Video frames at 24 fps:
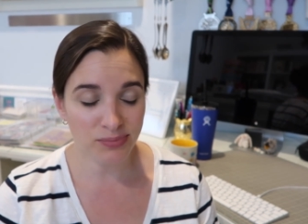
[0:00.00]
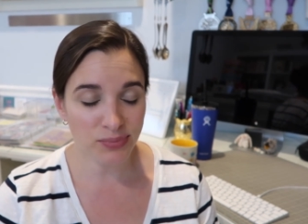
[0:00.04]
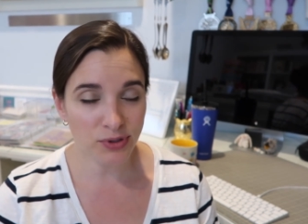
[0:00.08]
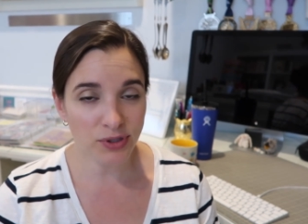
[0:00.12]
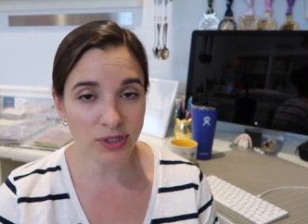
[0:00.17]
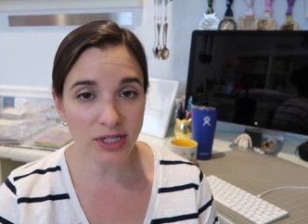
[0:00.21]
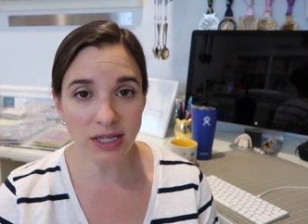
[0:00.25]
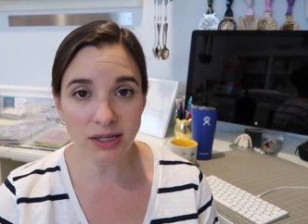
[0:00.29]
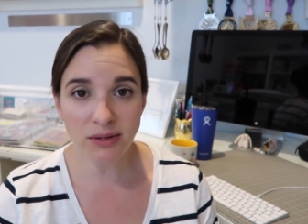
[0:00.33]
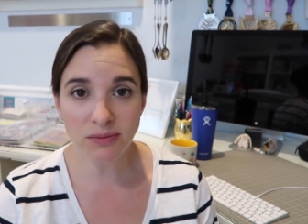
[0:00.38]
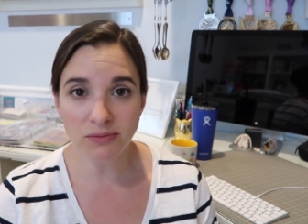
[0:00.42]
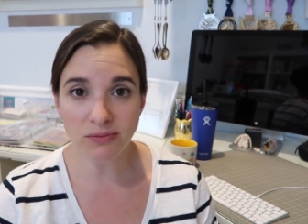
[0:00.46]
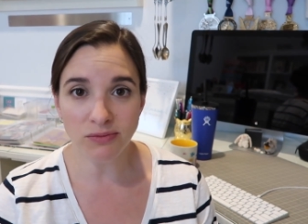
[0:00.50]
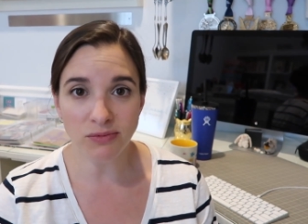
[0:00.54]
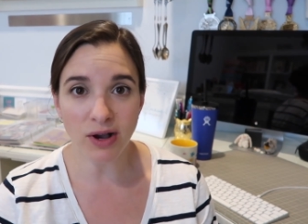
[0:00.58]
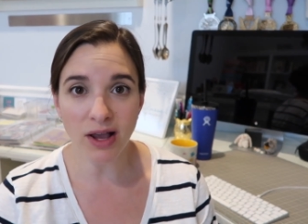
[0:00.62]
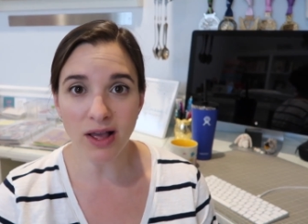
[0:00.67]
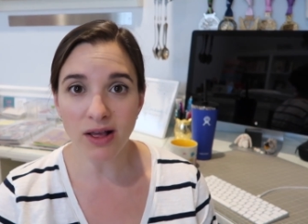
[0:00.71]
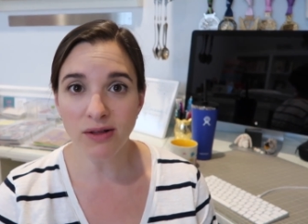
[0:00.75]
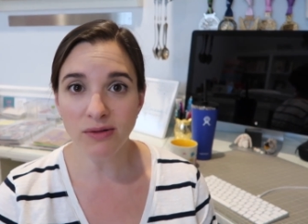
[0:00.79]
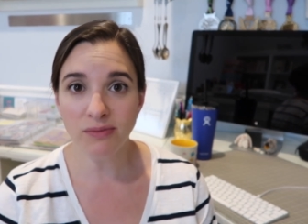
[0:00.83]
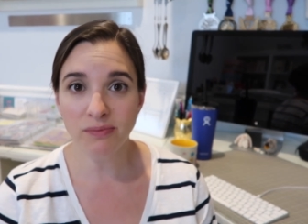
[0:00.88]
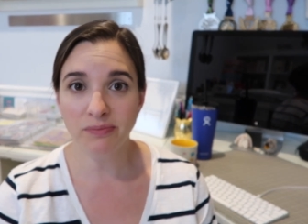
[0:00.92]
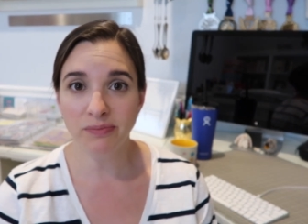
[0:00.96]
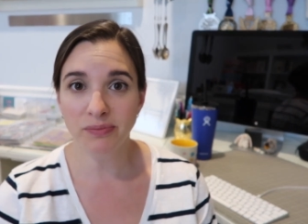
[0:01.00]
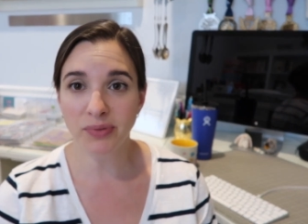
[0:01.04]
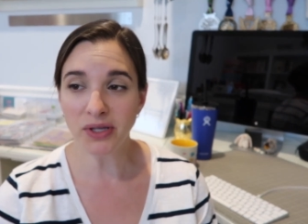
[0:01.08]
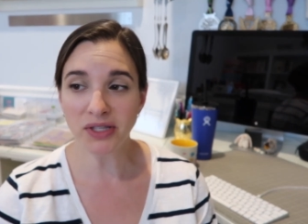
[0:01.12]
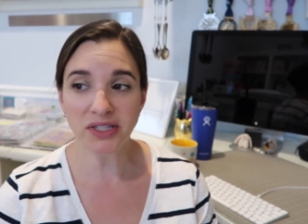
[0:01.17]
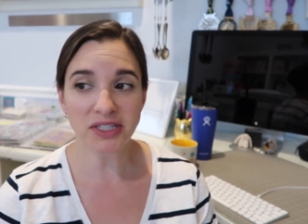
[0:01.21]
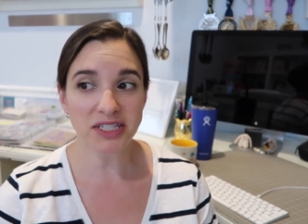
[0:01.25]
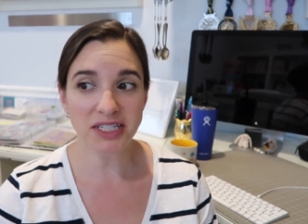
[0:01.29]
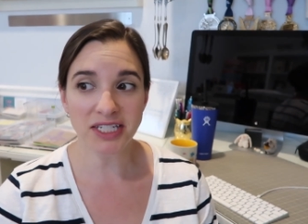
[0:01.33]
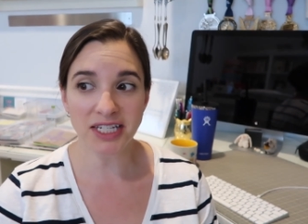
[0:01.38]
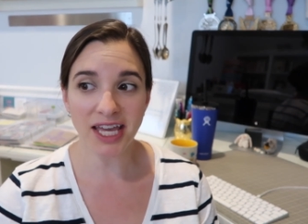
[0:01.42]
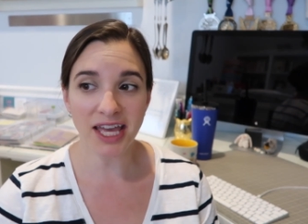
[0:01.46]
pretty well
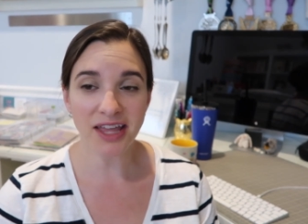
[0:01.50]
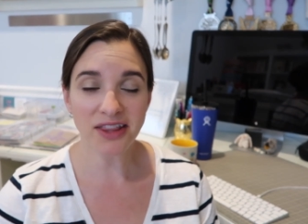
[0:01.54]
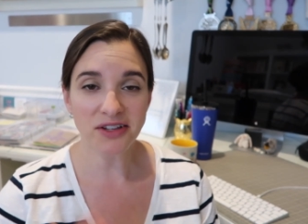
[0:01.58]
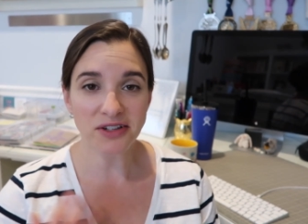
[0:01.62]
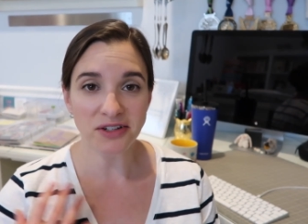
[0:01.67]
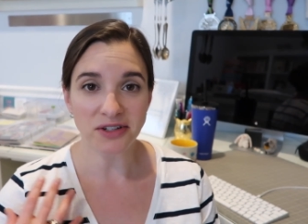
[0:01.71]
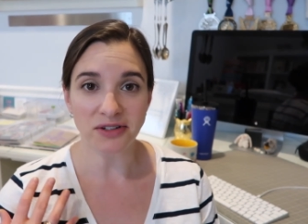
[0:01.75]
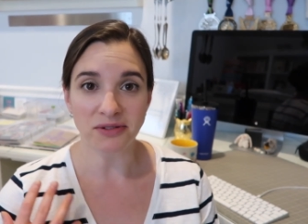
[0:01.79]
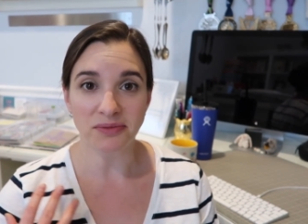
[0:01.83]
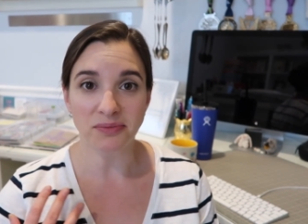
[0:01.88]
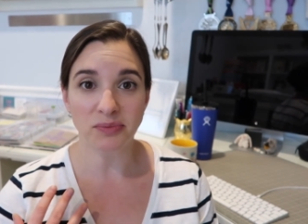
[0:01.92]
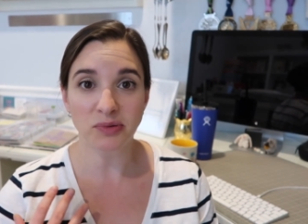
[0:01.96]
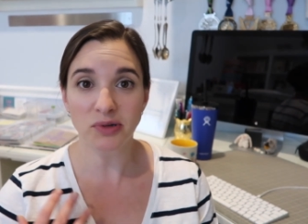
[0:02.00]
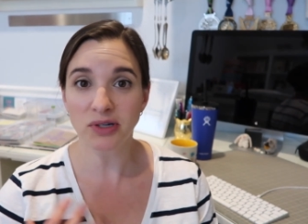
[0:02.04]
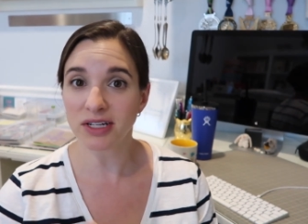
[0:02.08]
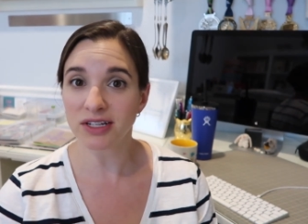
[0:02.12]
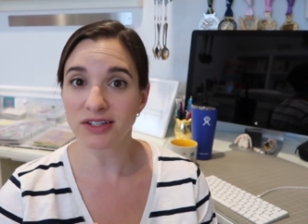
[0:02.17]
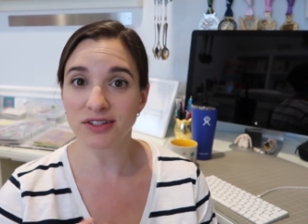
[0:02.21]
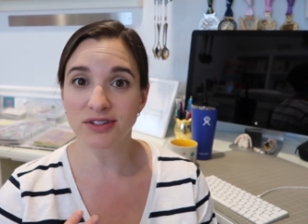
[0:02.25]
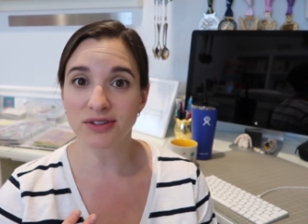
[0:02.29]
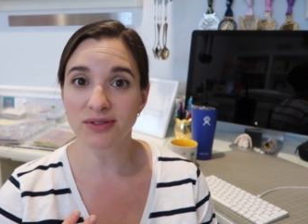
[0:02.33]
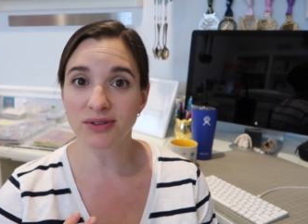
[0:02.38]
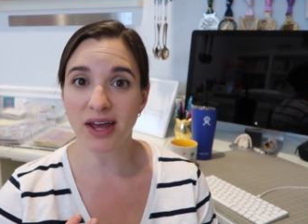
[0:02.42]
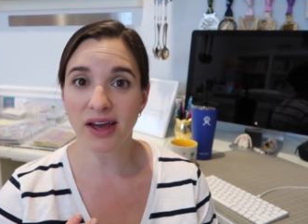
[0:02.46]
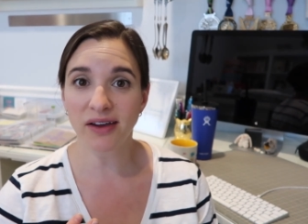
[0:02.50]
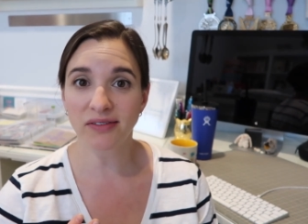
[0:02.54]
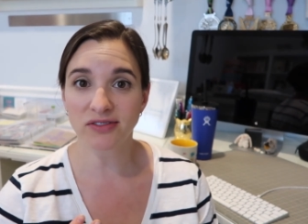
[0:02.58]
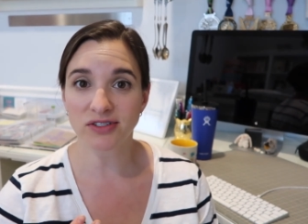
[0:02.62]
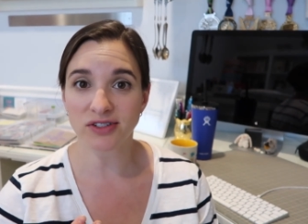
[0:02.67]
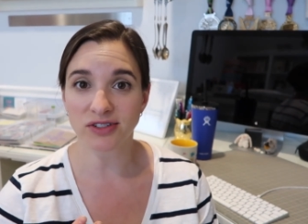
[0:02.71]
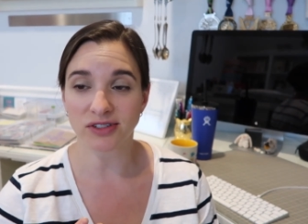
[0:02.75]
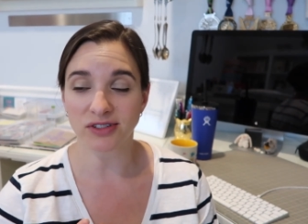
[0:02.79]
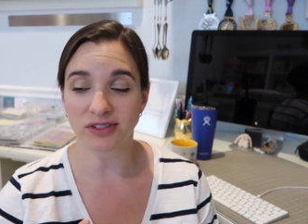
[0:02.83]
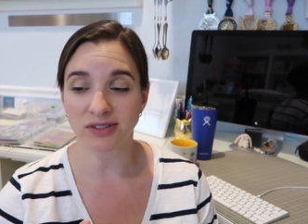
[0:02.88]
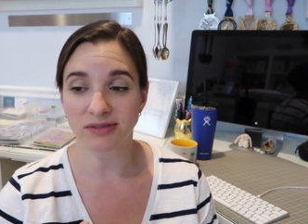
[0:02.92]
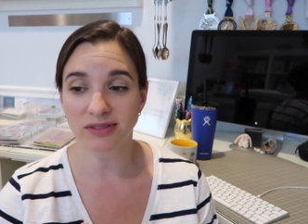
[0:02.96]
put together pretty soon
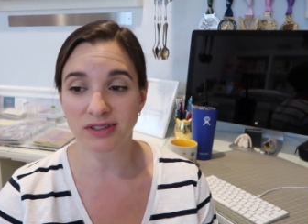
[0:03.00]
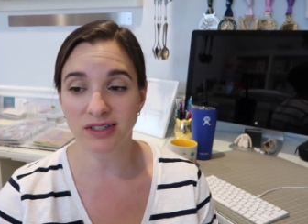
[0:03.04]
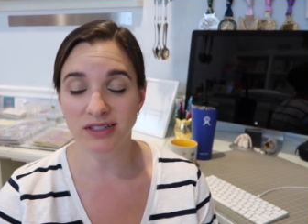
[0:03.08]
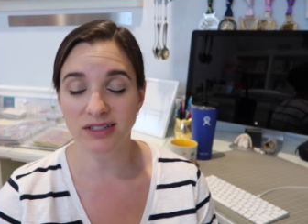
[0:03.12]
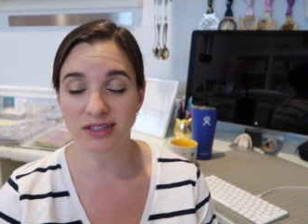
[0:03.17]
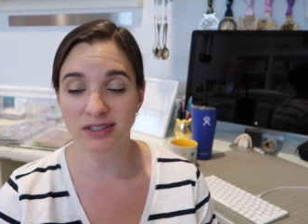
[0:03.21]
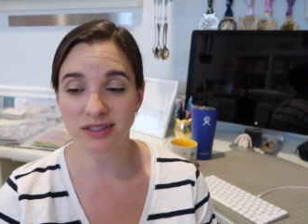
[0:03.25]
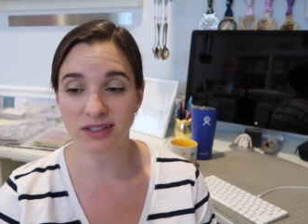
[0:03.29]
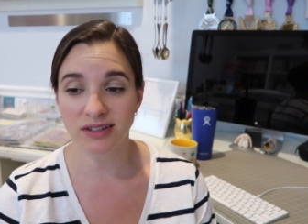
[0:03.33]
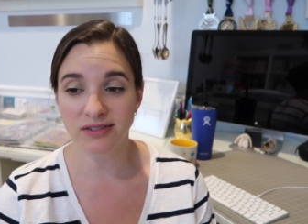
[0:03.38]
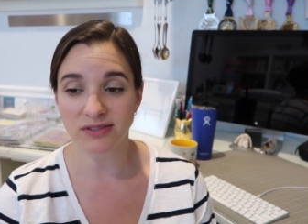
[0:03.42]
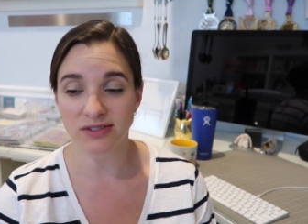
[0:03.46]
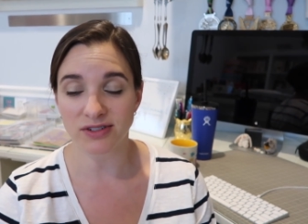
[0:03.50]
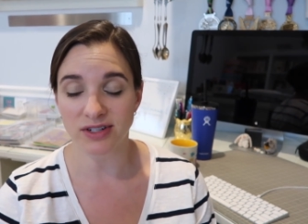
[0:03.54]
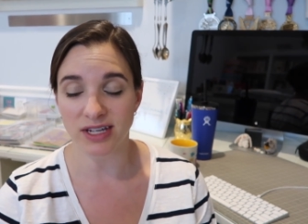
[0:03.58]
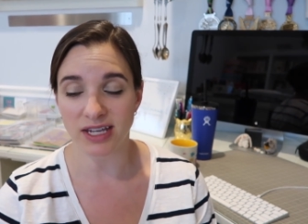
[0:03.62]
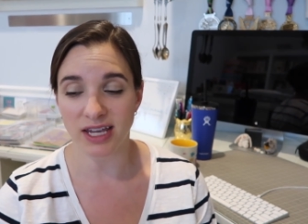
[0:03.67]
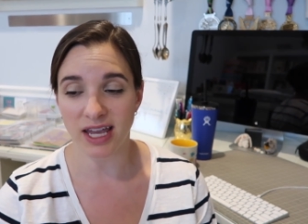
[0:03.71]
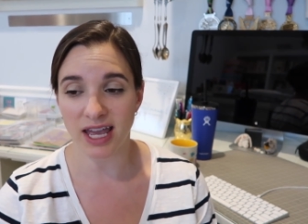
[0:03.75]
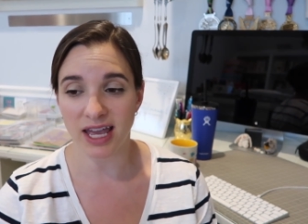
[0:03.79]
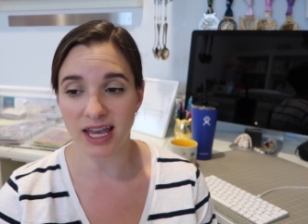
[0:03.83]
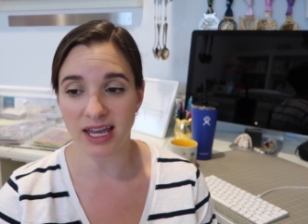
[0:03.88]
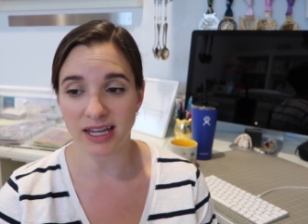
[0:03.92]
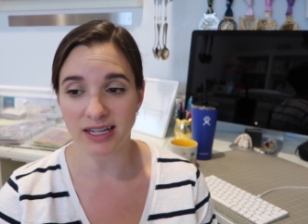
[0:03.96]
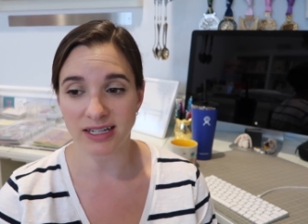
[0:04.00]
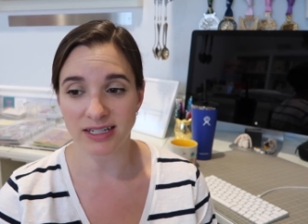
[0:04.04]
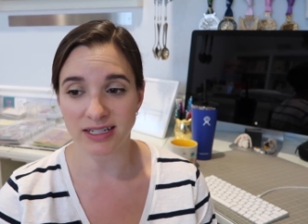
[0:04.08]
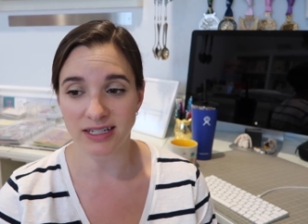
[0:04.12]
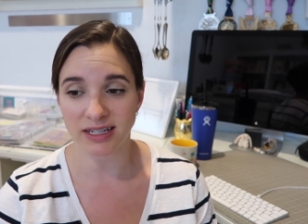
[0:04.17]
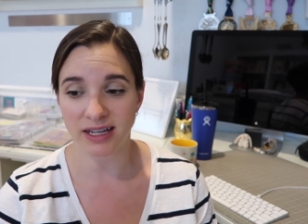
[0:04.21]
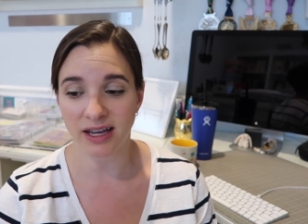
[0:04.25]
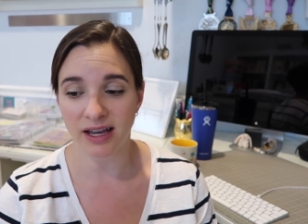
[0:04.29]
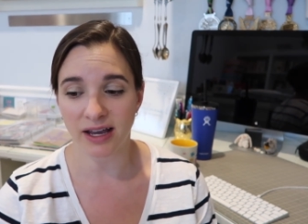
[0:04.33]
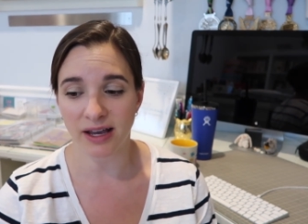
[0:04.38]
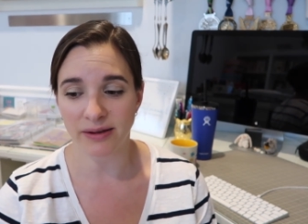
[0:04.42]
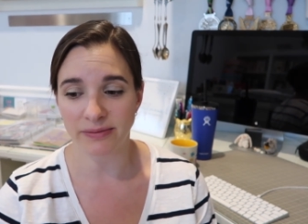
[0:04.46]
after the delivery,
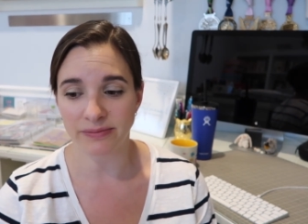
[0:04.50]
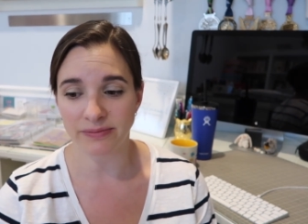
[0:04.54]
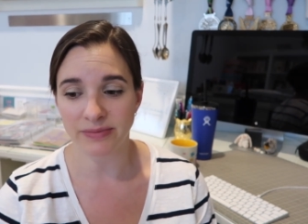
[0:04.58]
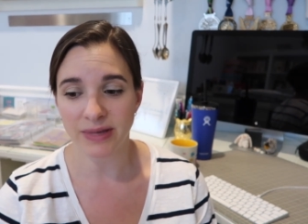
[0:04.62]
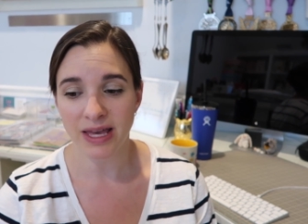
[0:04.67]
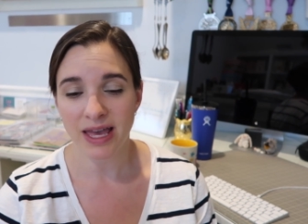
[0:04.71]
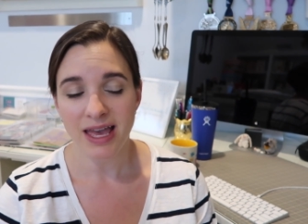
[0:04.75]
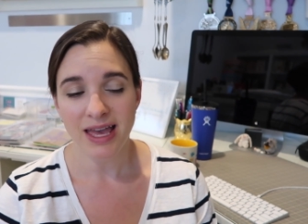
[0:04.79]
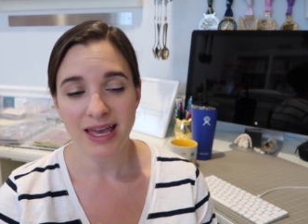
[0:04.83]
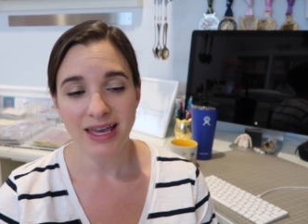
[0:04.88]
and um,